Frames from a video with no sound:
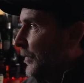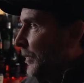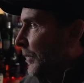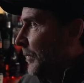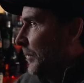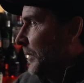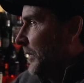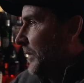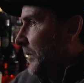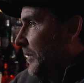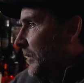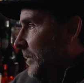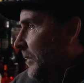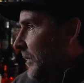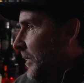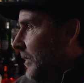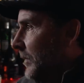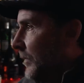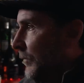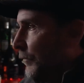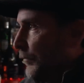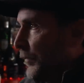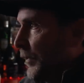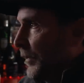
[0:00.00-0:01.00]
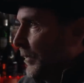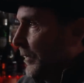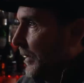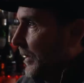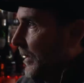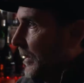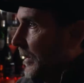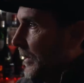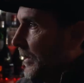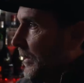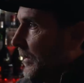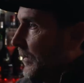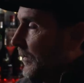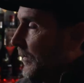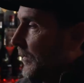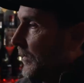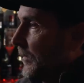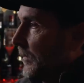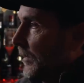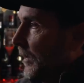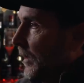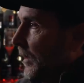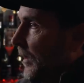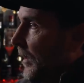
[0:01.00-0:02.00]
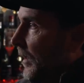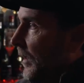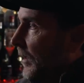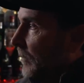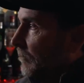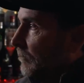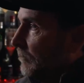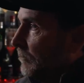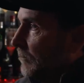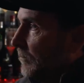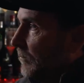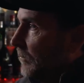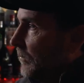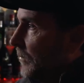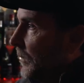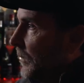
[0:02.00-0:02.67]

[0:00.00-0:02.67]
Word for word: So it's it's infuriating. It's, um,